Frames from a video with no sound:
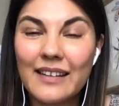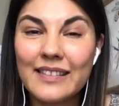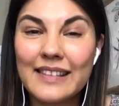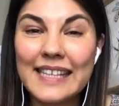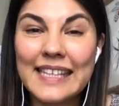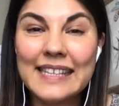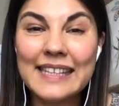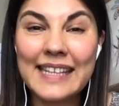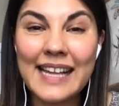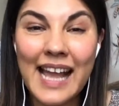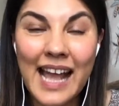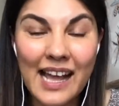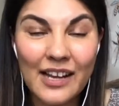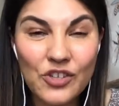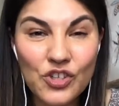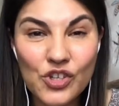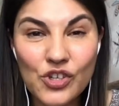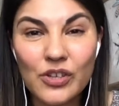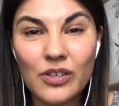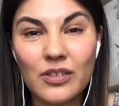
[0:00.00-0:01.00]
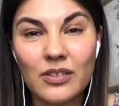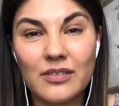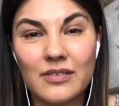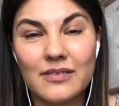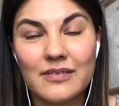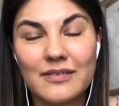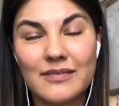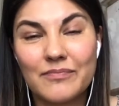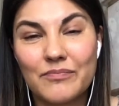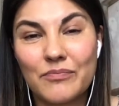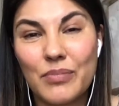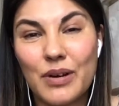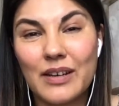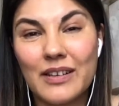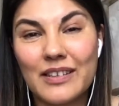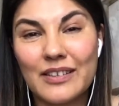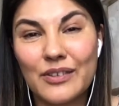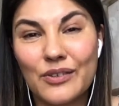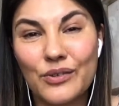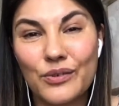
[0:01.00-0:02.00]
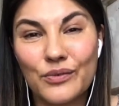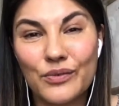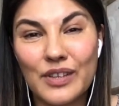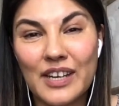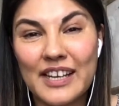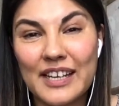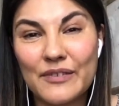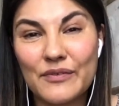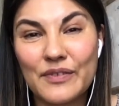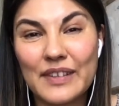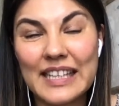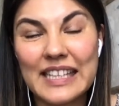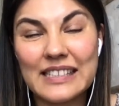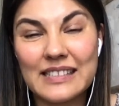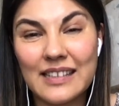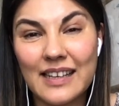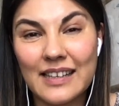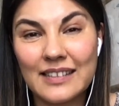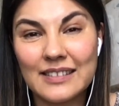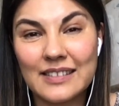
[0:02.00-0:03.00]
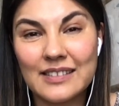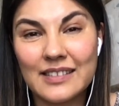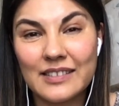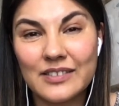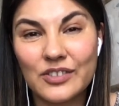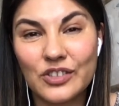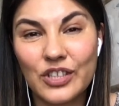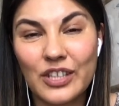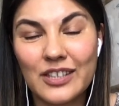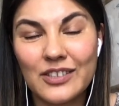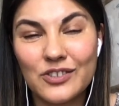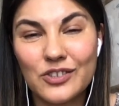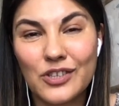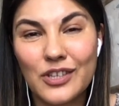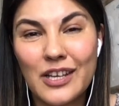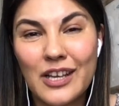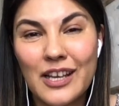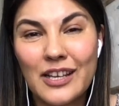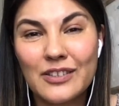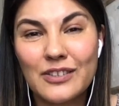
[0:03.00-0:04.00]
The natural part of life is constant change.